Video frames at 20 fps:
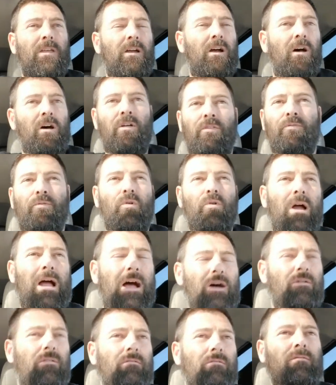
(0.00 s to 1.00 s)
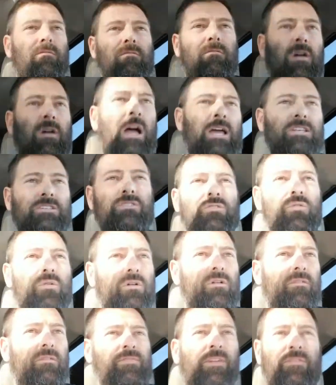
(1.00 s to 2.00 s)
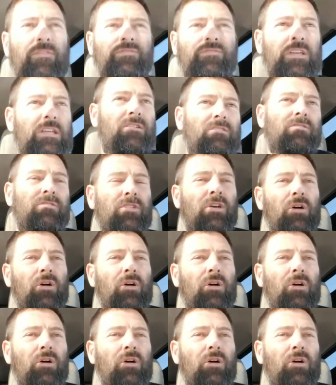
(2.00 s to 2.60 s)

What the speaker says: All throughout high school, 15